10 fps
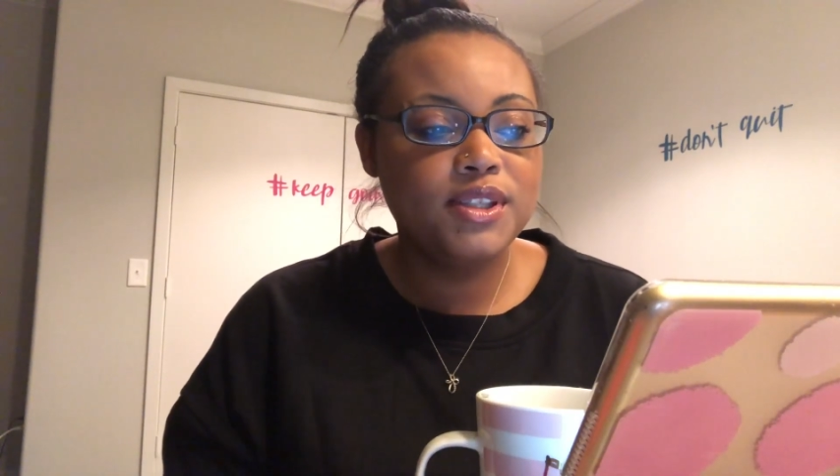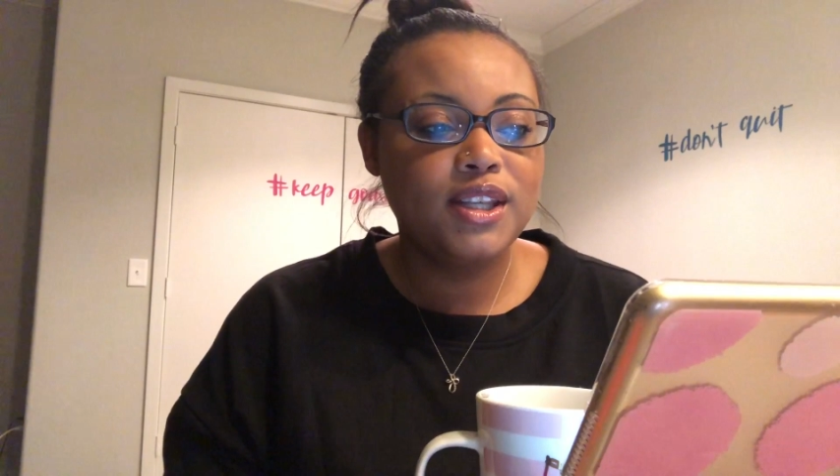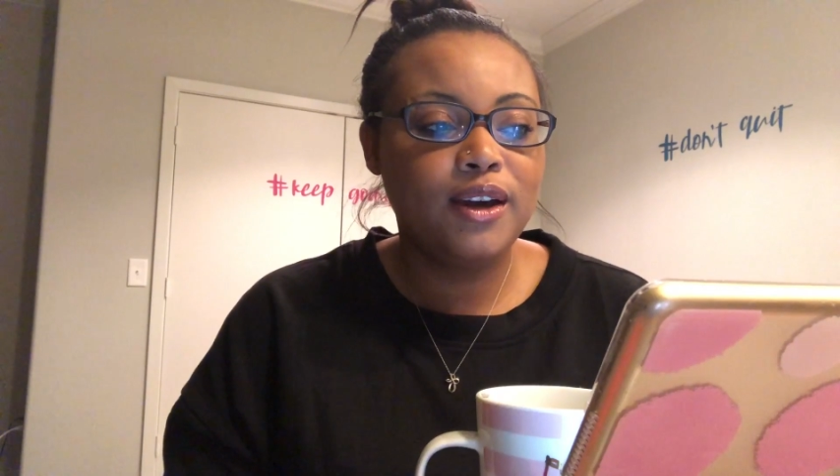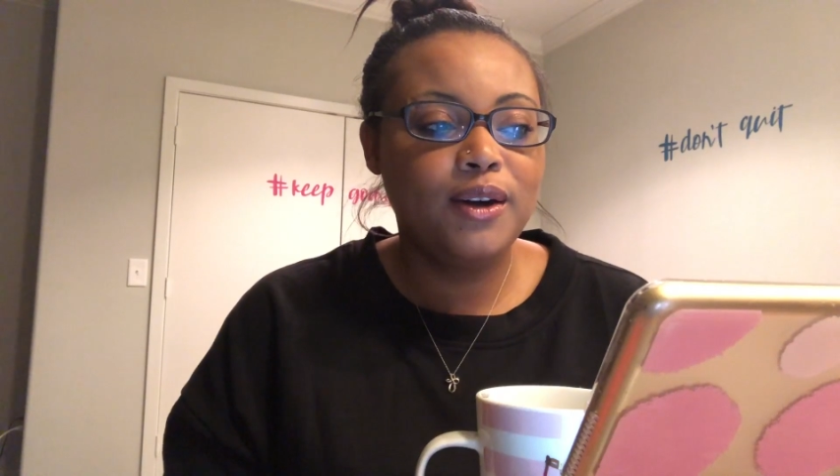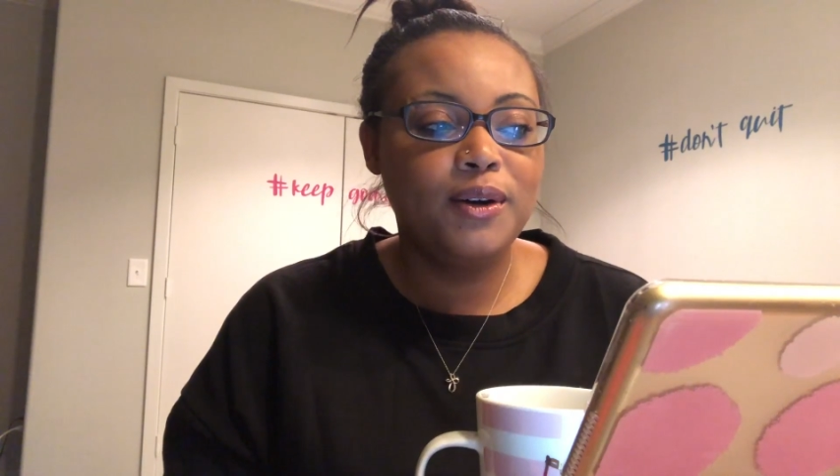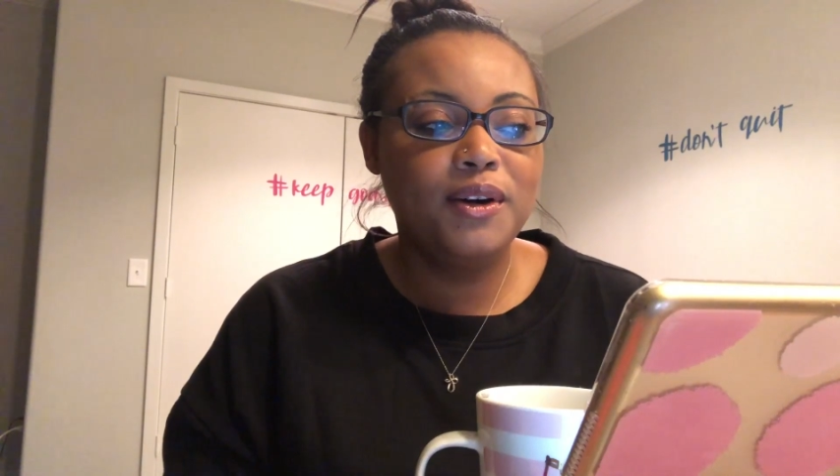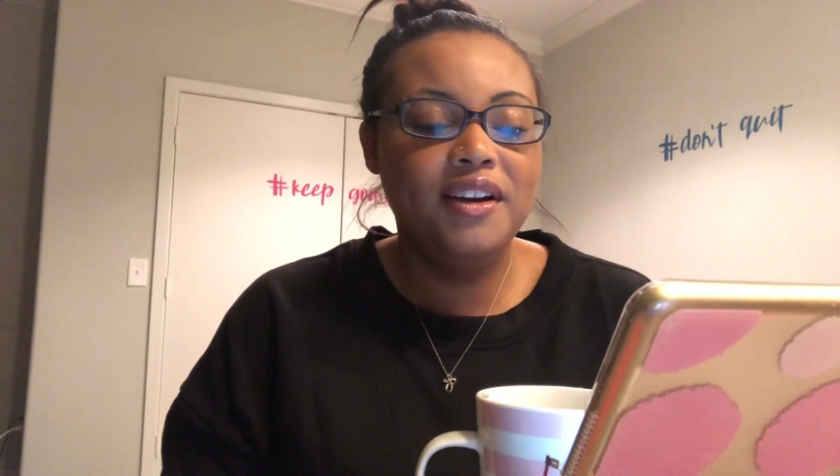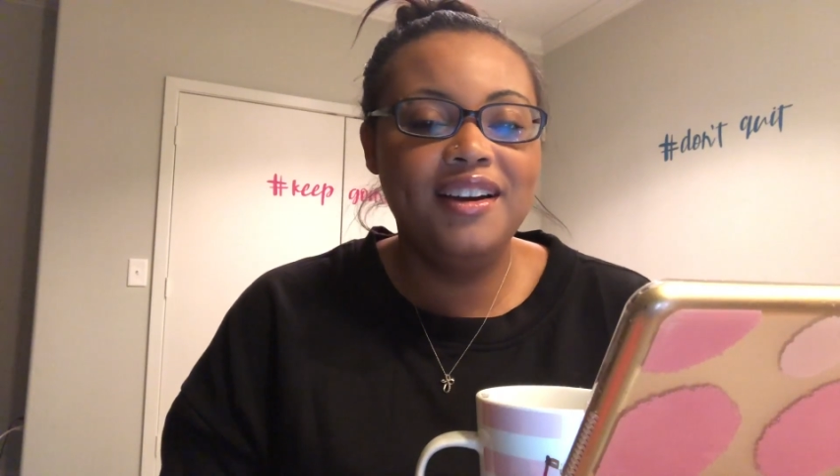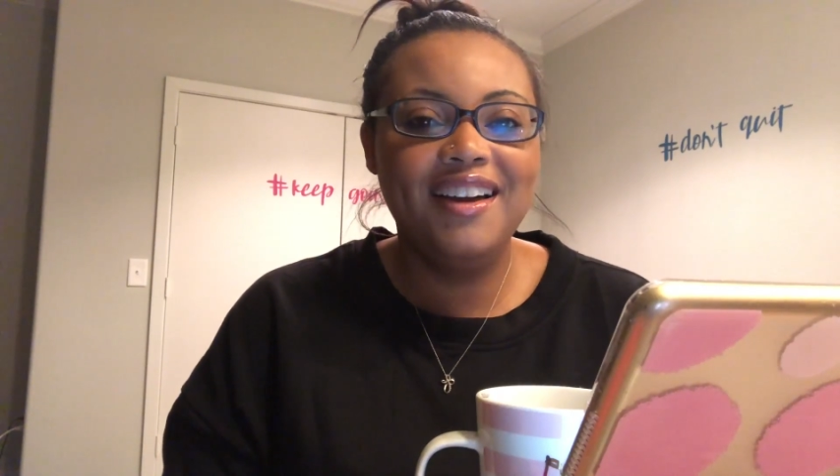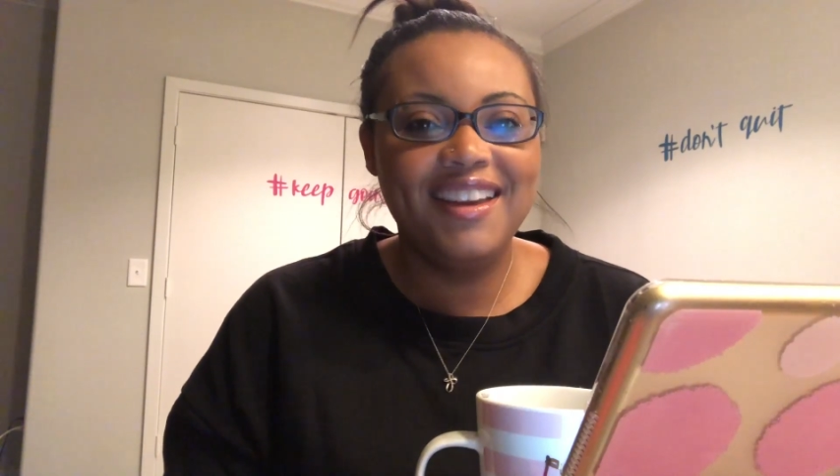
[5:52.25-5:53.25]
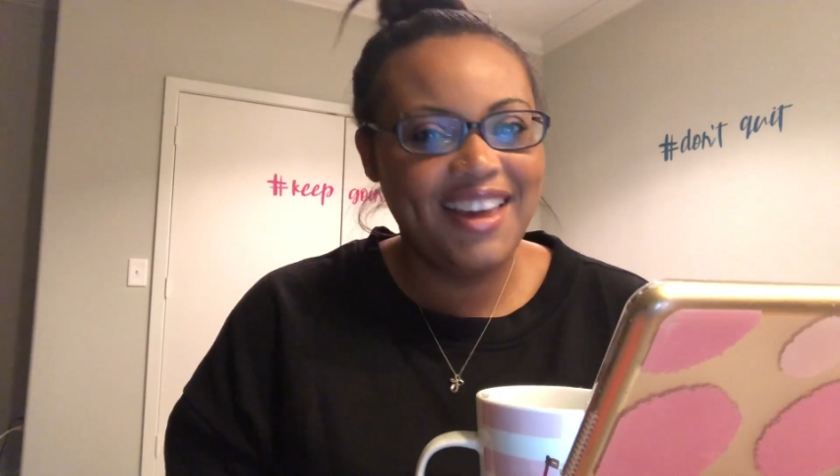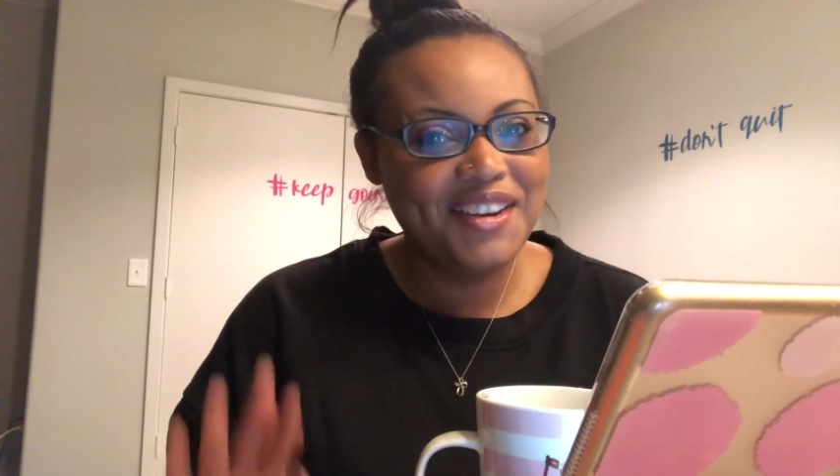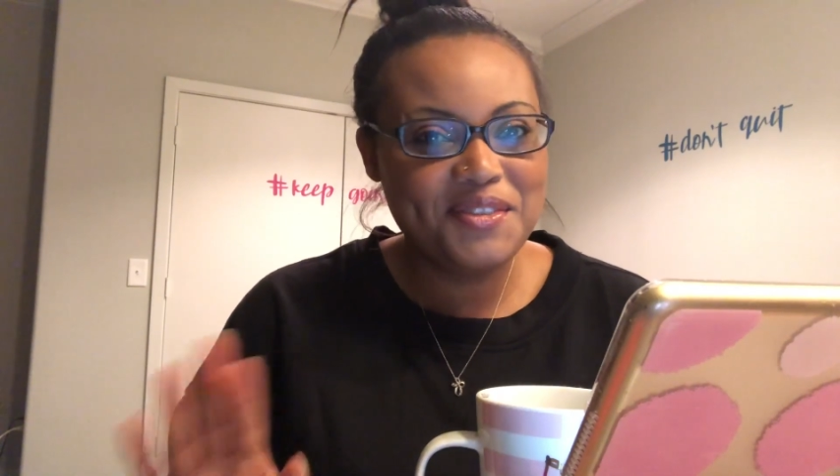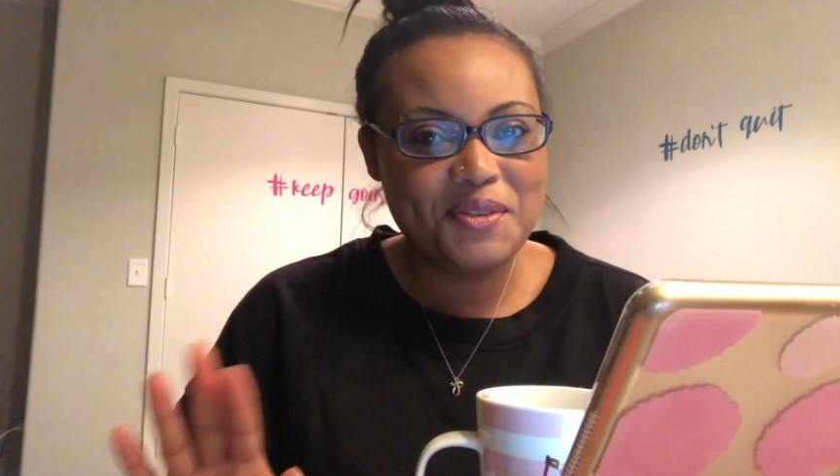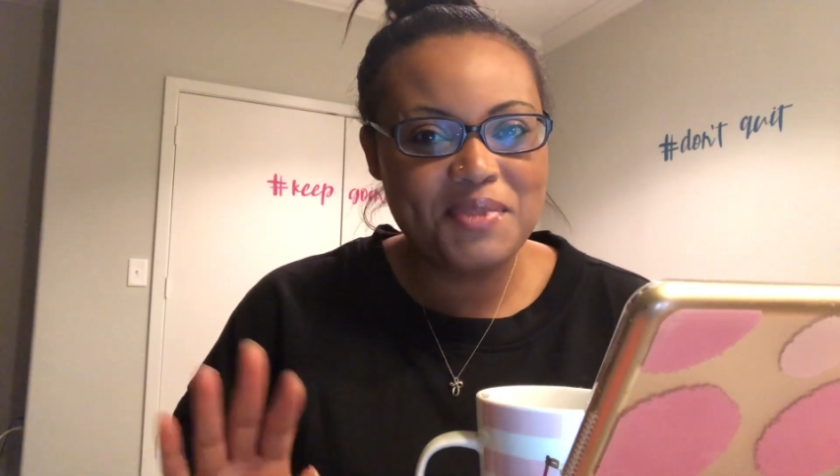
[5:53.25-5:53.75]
So I kind of